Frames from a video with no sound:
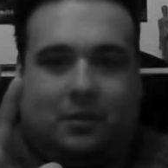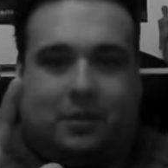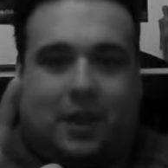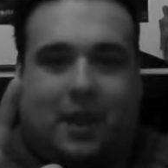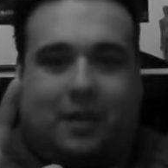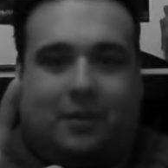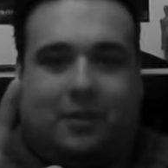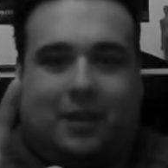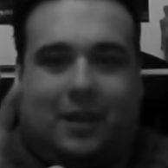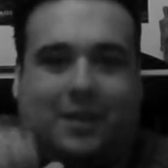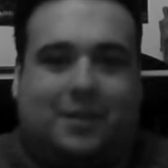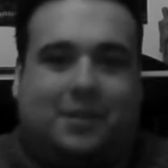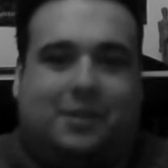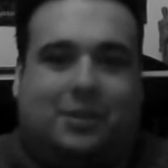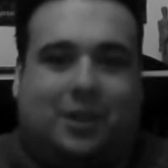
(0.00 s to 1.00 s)
going on,
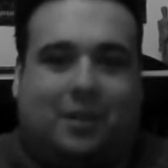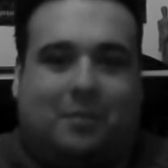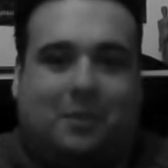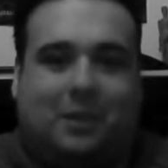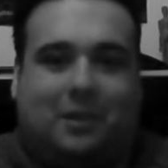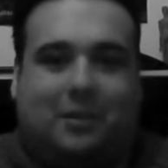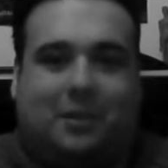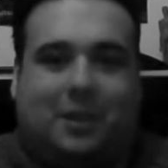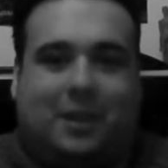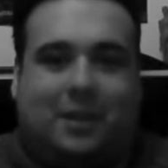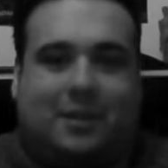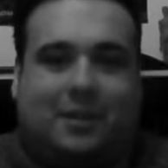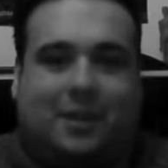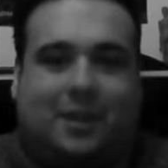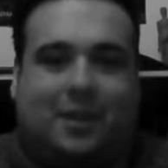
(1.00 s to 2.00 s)
ladies and gentlemen? Luke
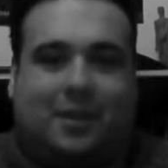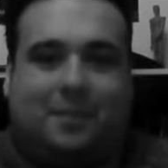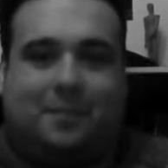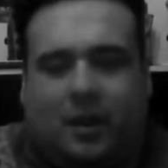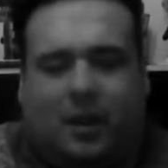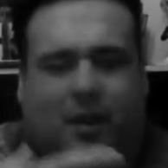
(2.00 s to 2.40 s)
Innes here.